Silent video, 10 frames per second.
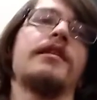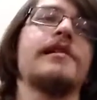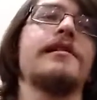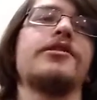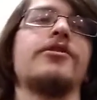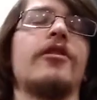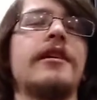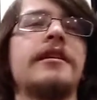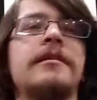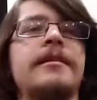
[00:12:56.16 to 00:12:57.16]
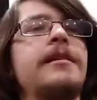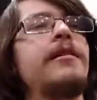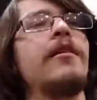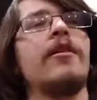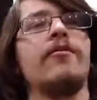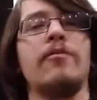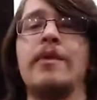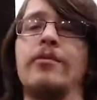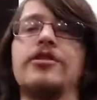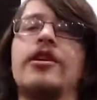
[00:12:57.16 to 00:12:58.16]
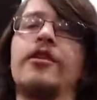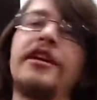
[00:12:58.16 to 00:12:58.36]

to take it starting on D. Remember, tongue